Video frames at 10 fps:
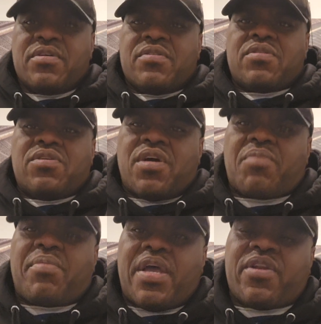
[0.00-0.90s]
The
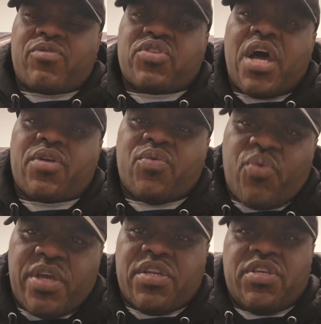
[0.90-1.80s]
young man knows how to
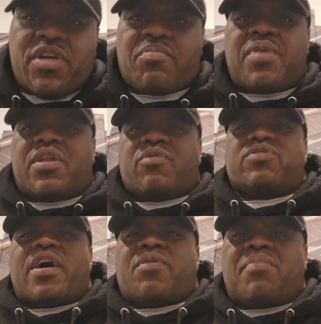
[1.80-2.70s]
win. The young man knows
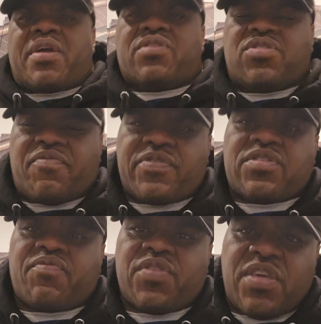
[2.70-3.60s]
how to make a difference
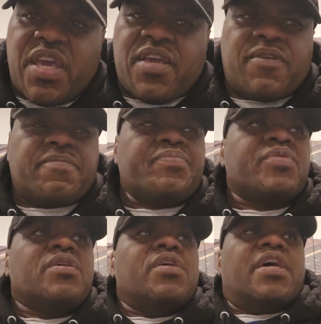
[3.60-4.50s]
in the
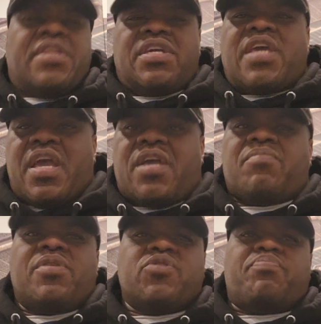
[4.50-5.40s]

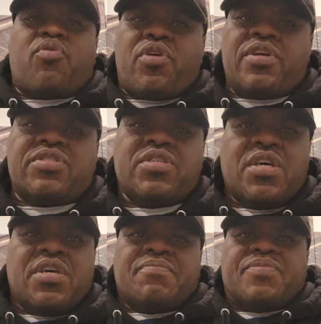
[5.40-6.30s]
game. His poise
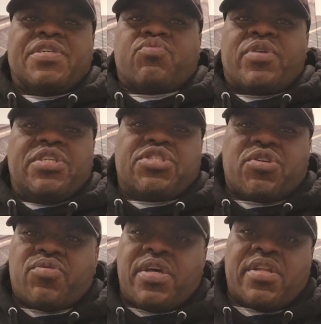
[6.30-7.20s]
is what he
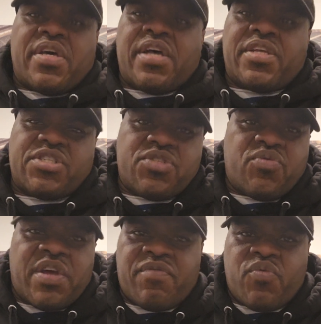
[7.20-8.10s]
showed at LSU
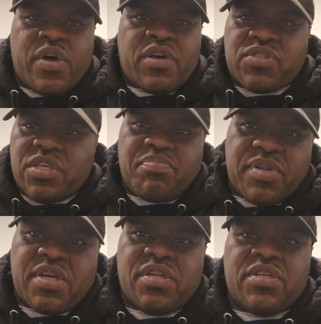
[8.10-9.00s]
and everywhere else he
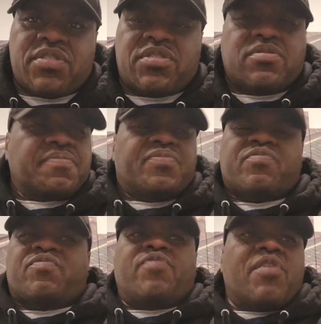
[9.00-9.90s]
played. He's a
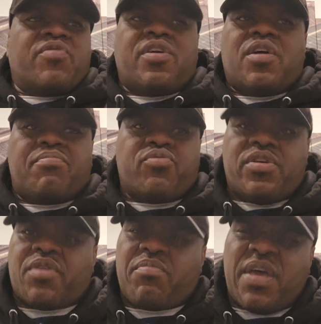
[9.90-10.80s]
very humble
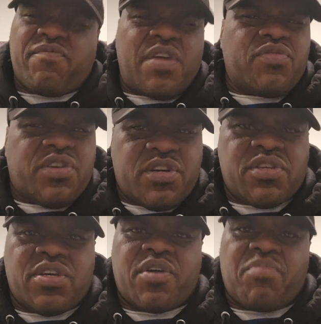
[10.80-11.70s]
young man, very good
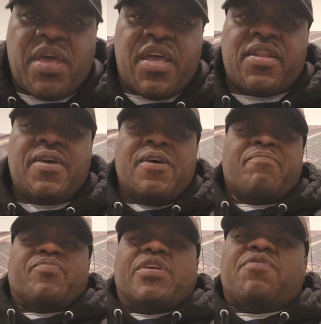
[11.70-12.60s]
young man,
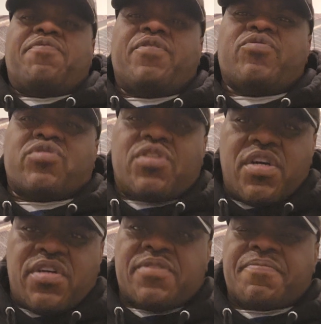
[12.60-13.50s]
and it feels
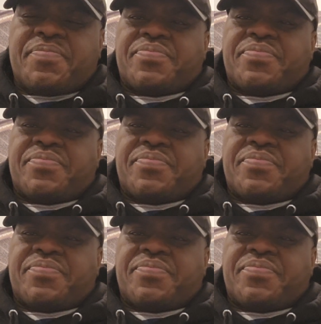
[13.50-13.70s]
good